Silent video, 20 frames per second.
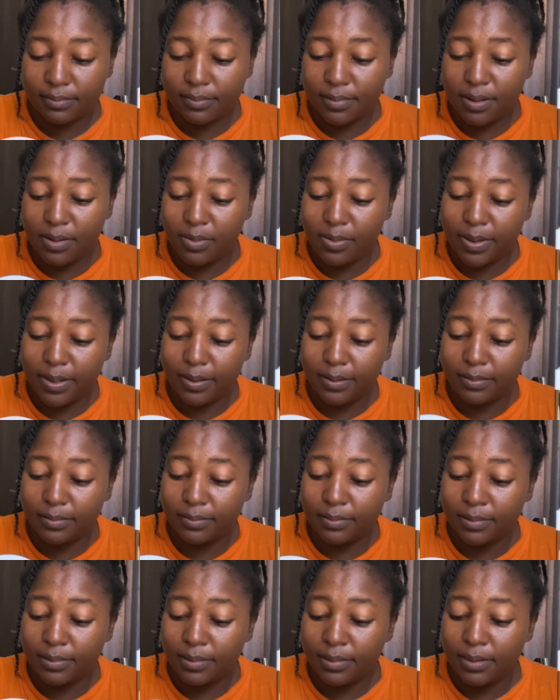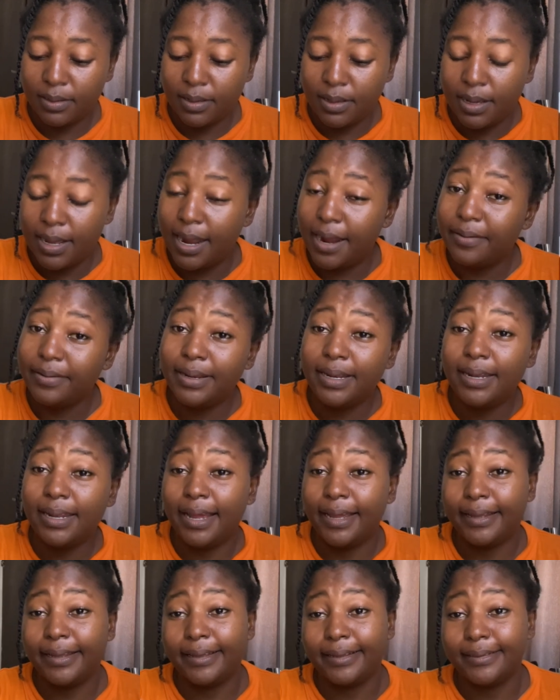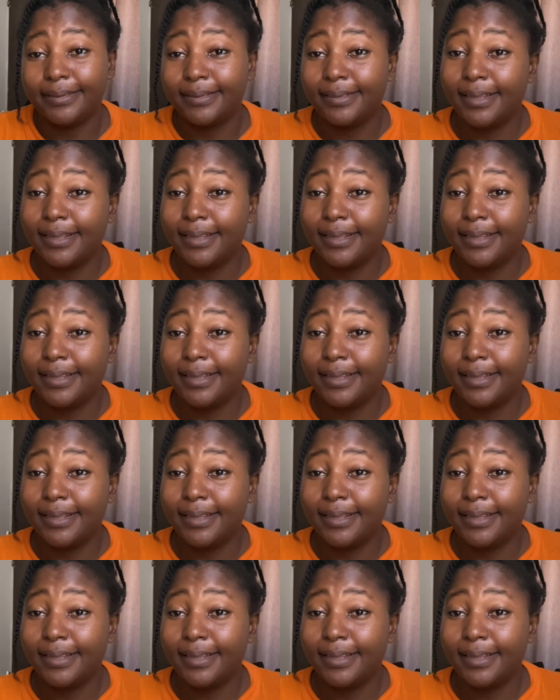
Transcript: oh well. I really like it.